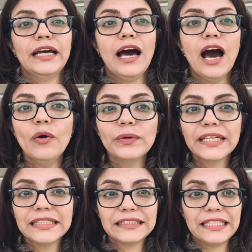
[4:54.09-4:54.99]
how we
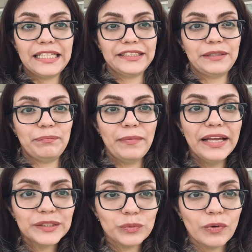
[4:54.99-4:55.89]
can select the
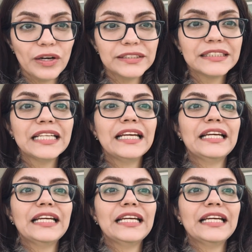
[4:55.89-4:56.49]
best ones.